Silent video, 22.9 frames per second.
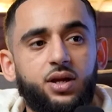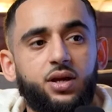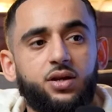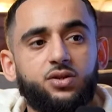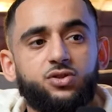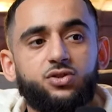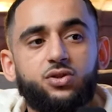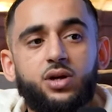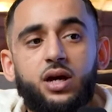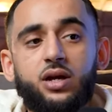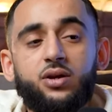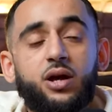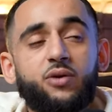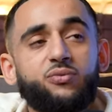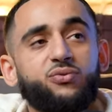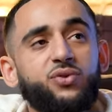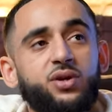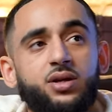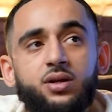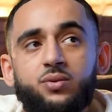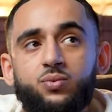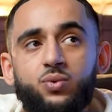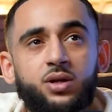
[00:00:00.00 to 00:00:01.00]
get it? So I
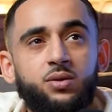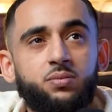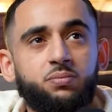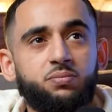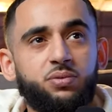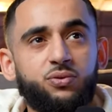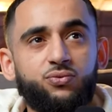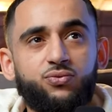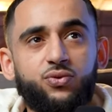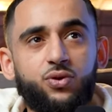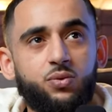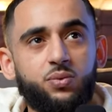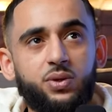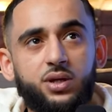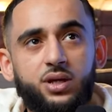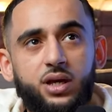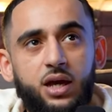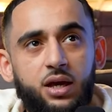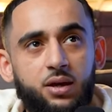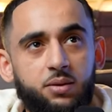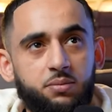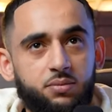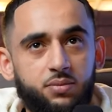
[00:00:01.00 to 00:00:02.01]
think before we
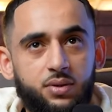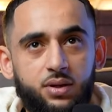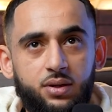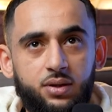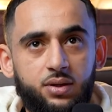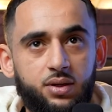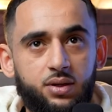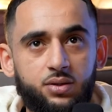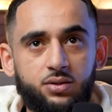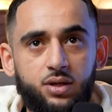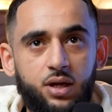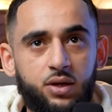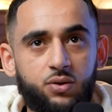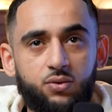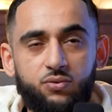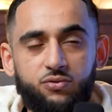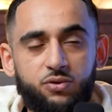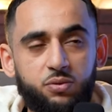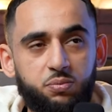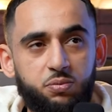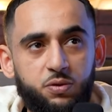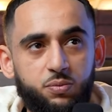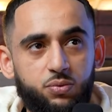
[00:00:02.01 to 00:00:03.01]
came into, I don't
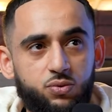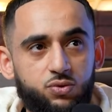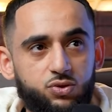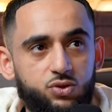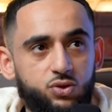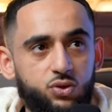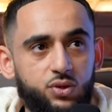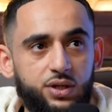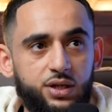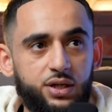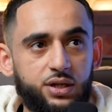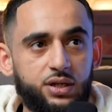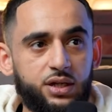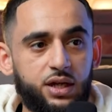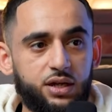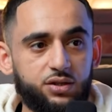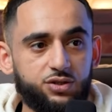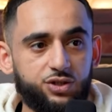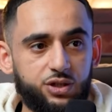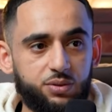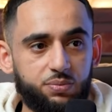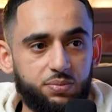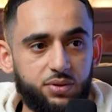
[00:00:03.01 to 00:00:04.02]
think people was doing it that
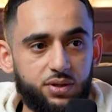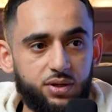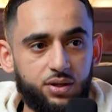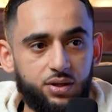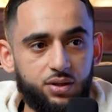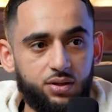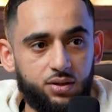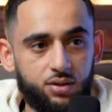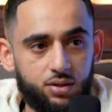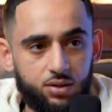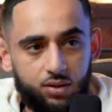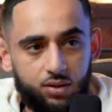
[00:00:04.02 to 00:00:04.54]
cheap, innit?